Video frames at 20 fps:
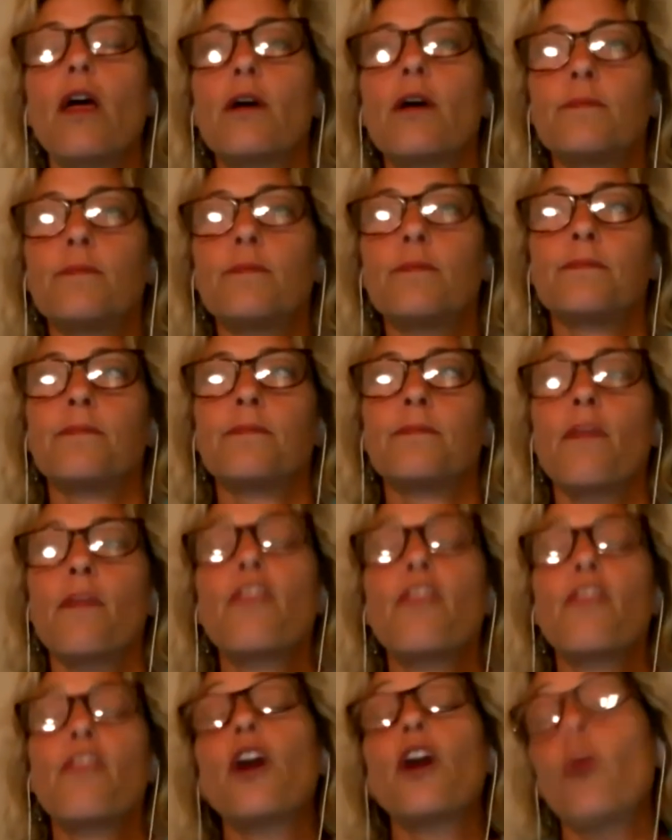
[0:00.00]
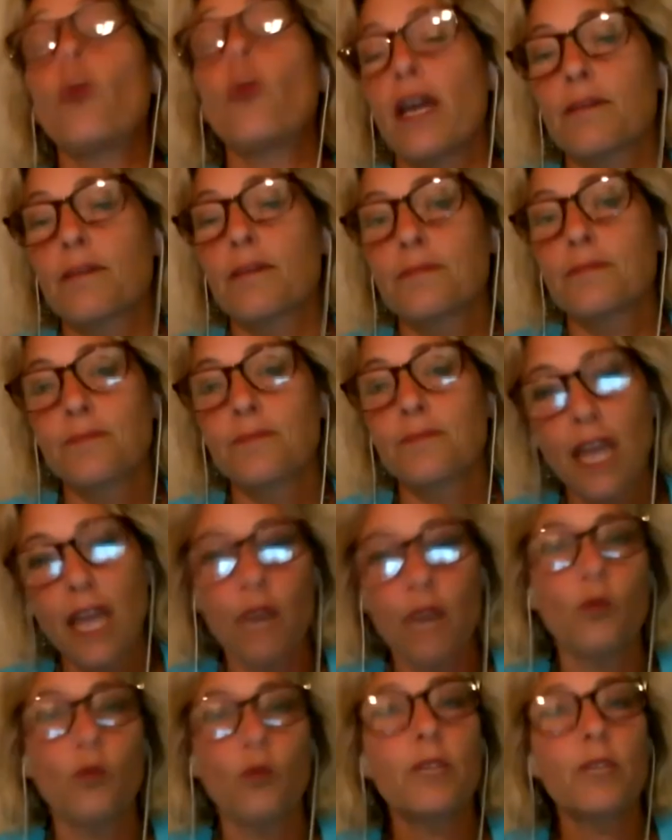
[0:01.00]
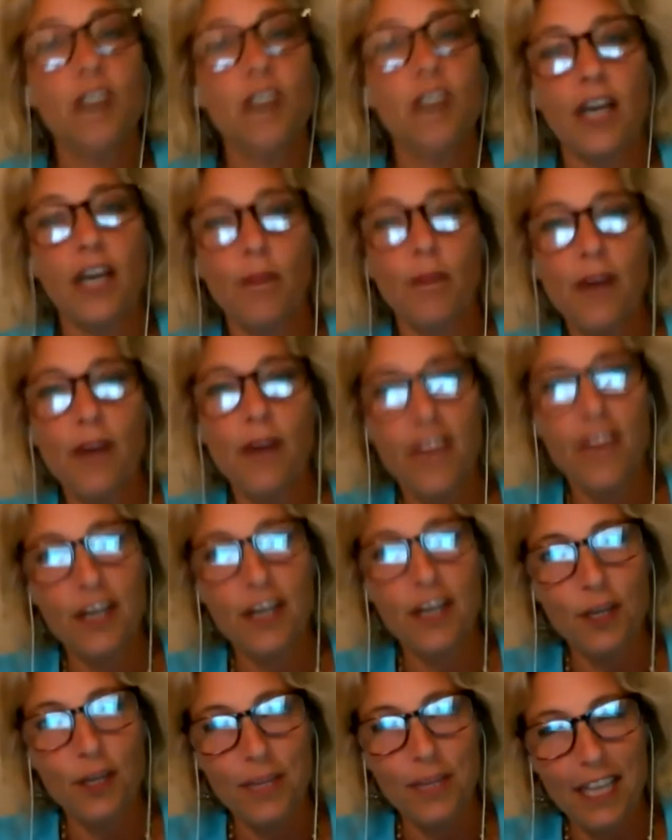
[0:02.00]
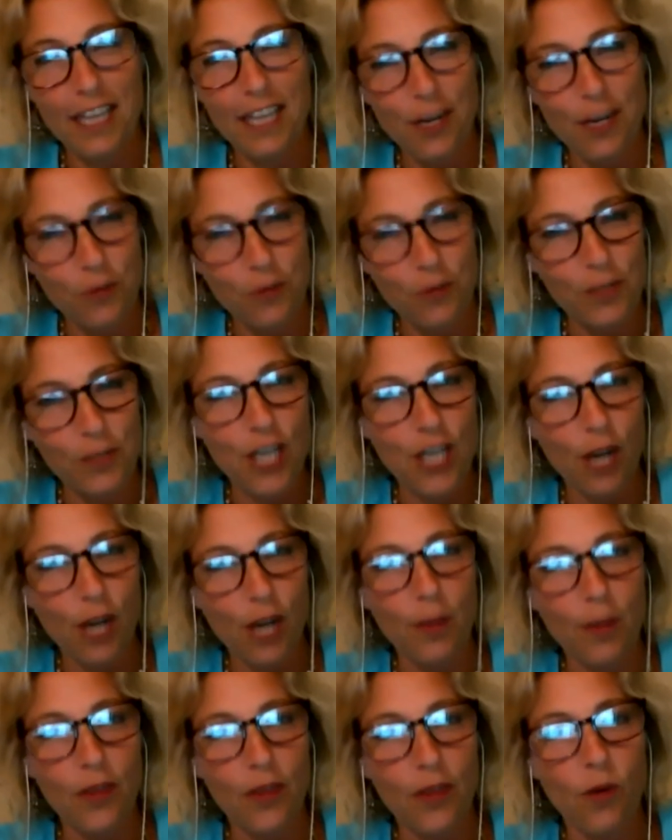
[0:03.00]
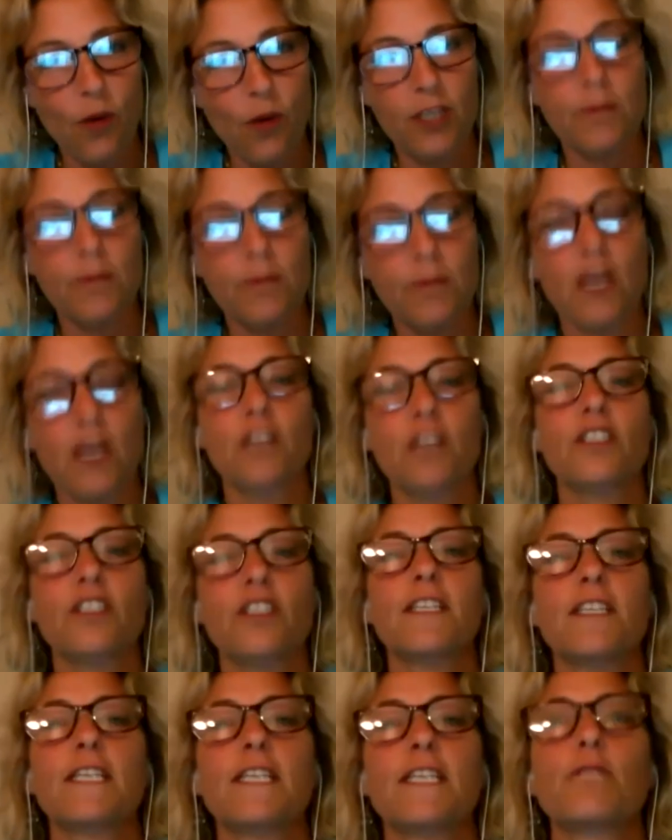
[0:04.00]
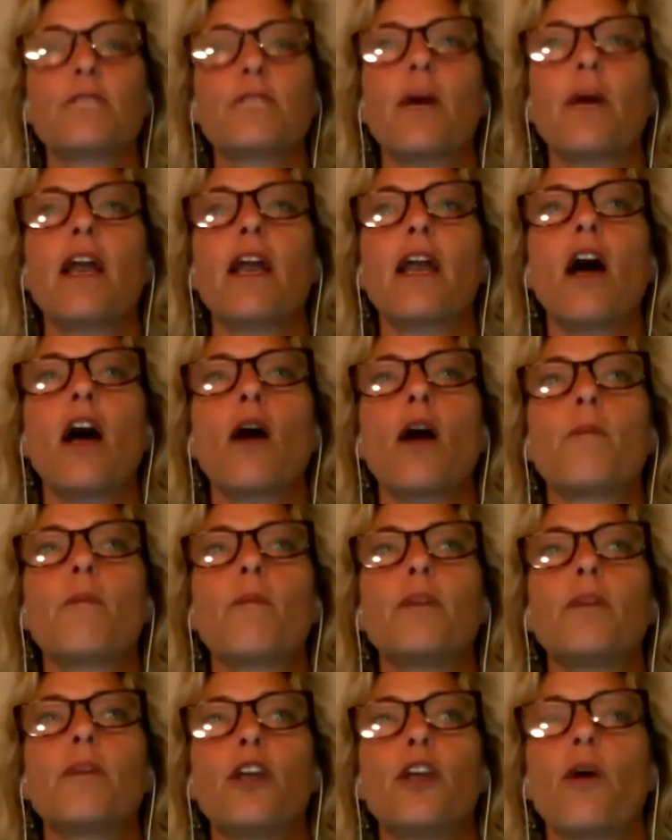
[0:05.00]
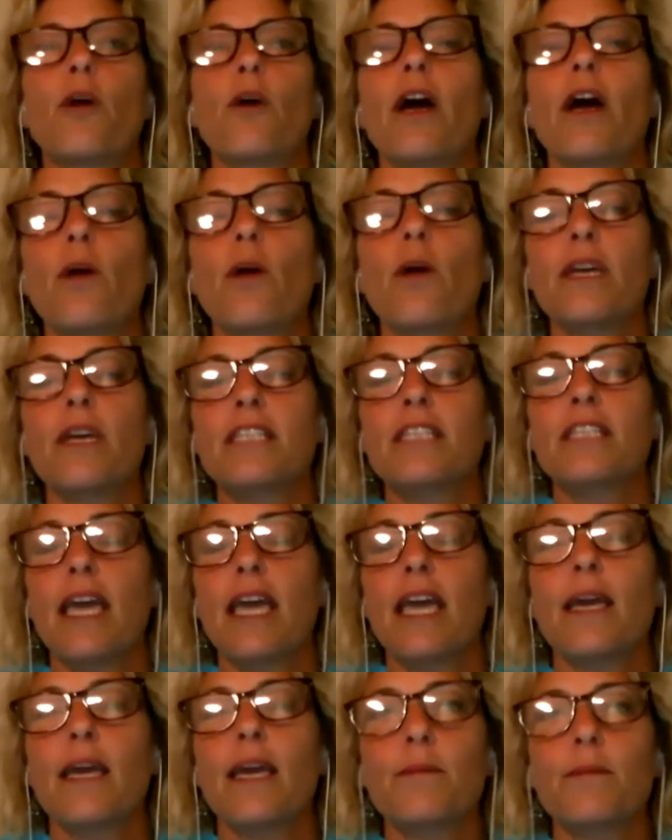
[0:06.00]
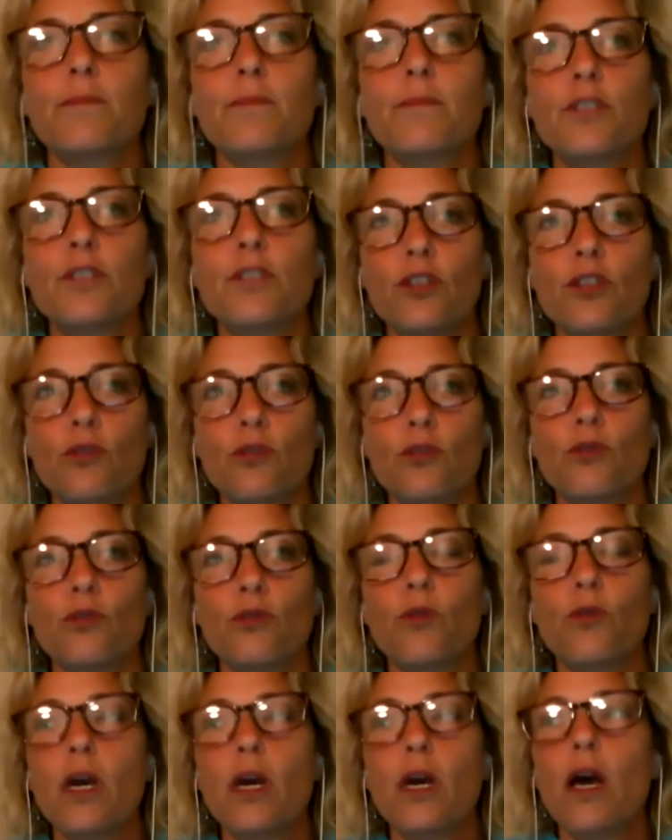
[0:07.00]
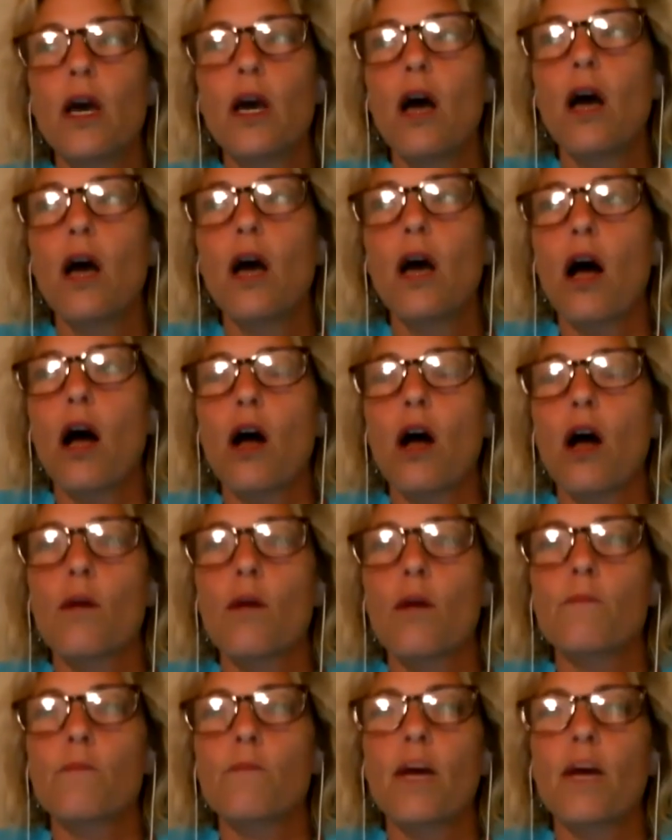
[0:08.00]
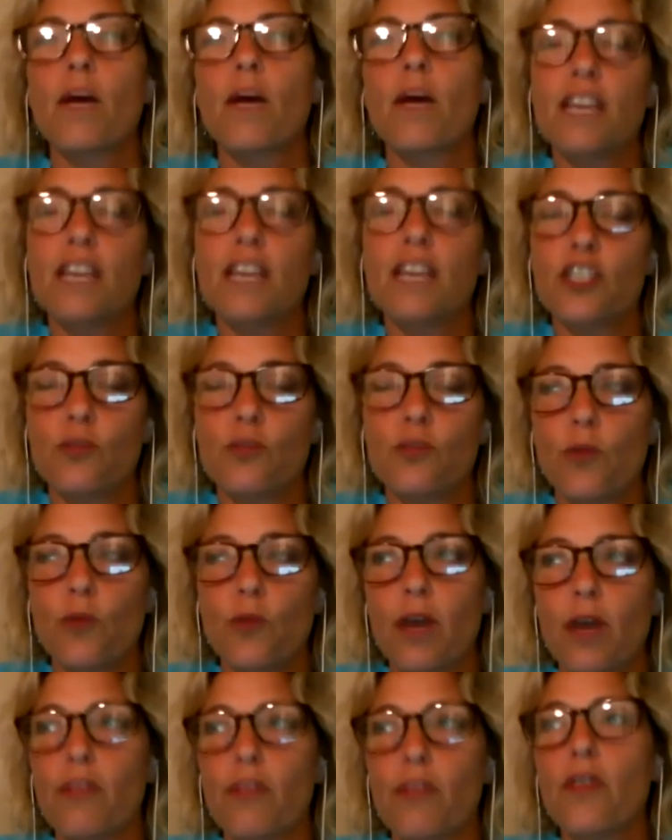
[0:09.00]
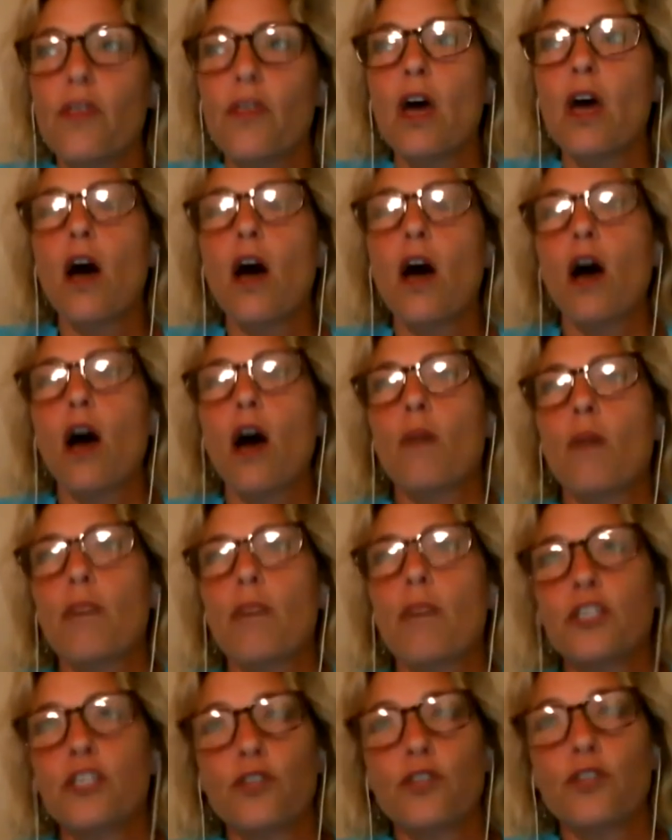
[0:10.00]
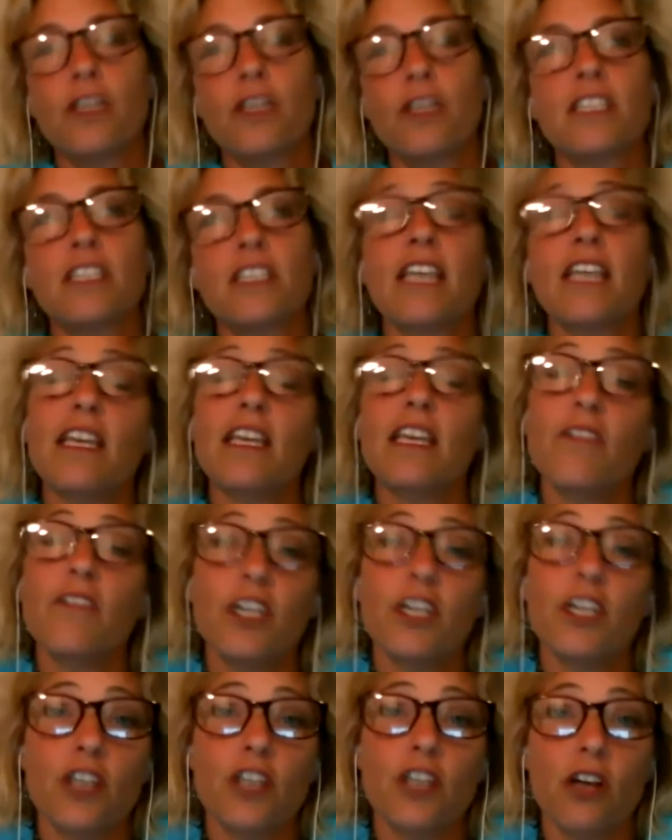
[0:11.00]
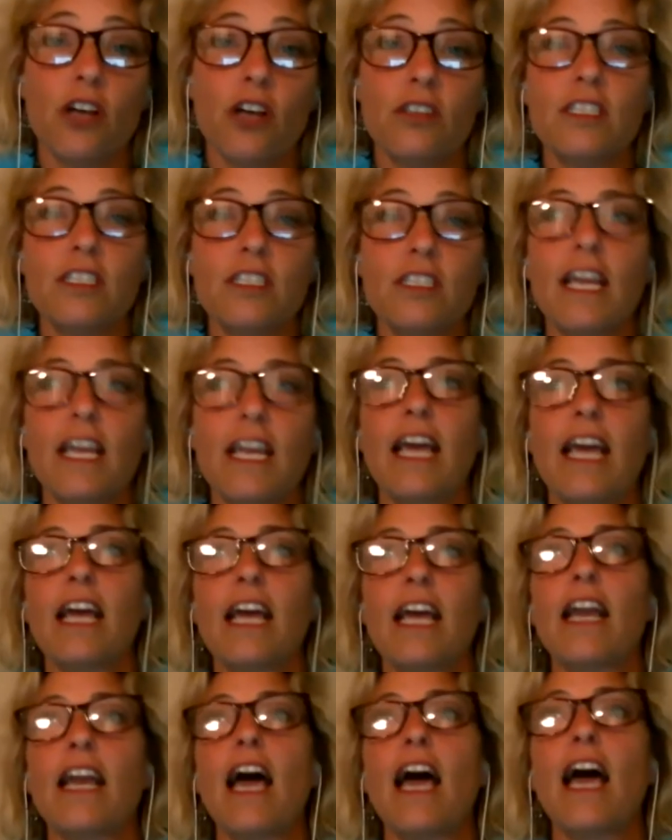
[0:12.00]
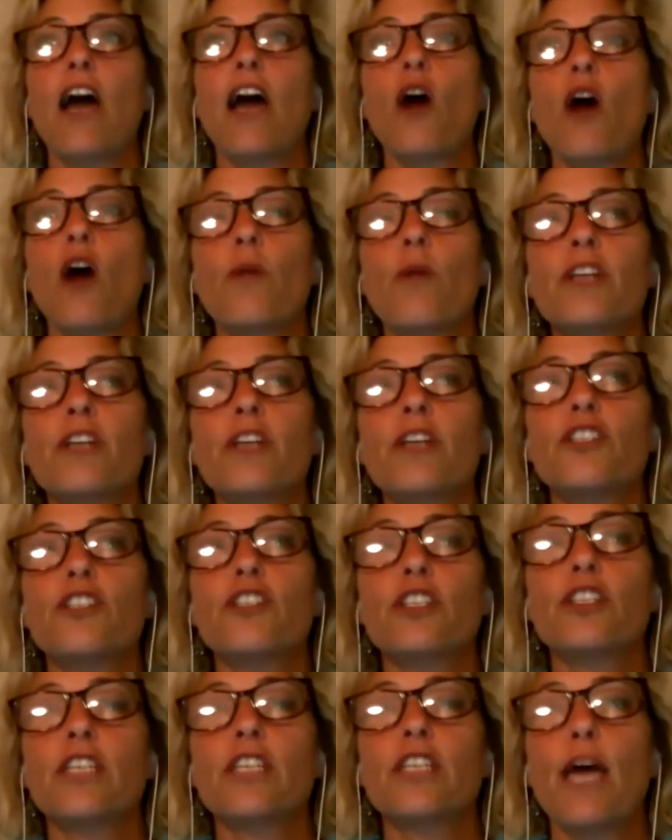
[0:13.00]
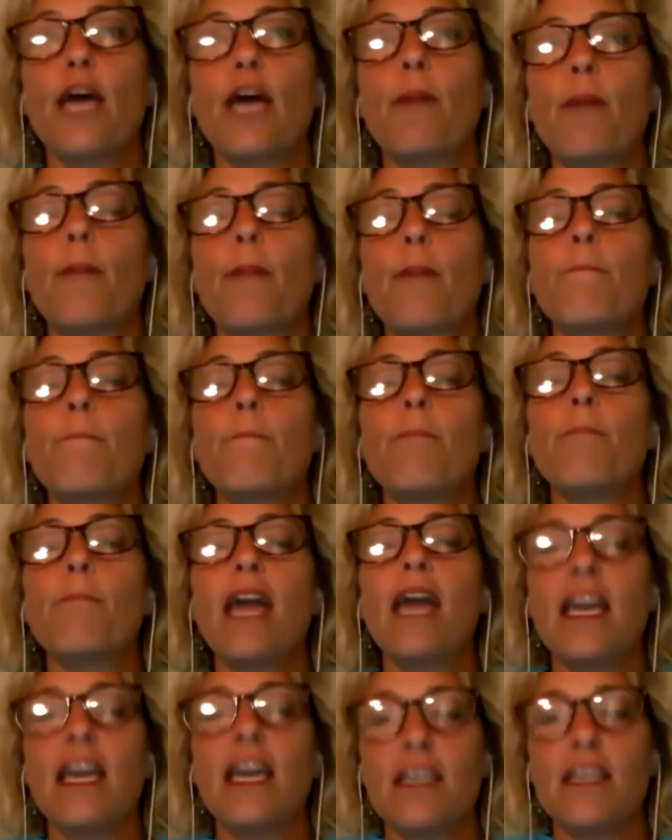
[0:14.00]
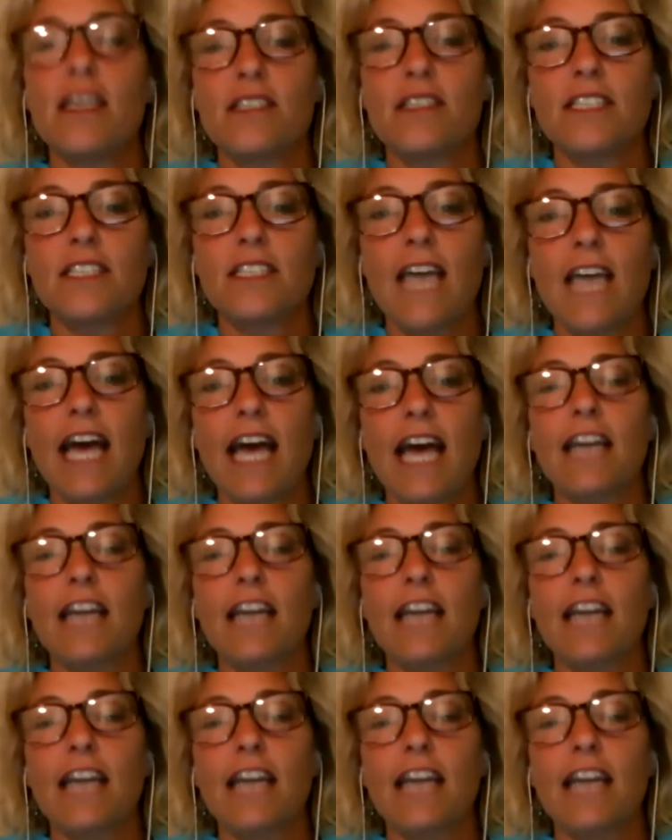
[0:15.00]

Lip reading: the knowing. And we'll be talking about that a little bit later when we talk about the quantum consciousness. But, I always came to a session with my students and even adults, and I always just am amazed at,